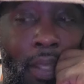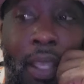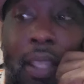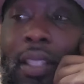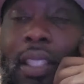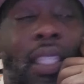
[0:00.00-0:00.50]

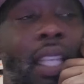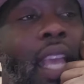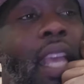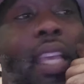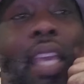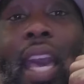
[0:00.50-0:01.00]
He
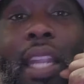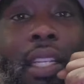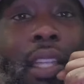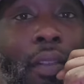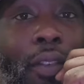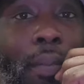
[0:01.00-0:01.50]
say he got
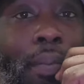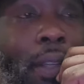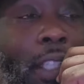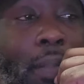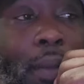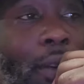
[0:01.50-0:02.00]
a different
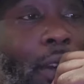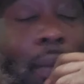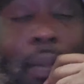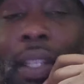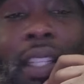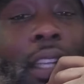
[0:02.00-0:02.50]
pit
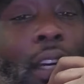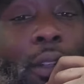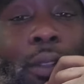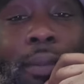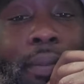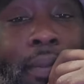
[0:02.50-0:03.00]
spirit, but he
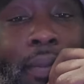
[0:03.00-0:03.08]
don't.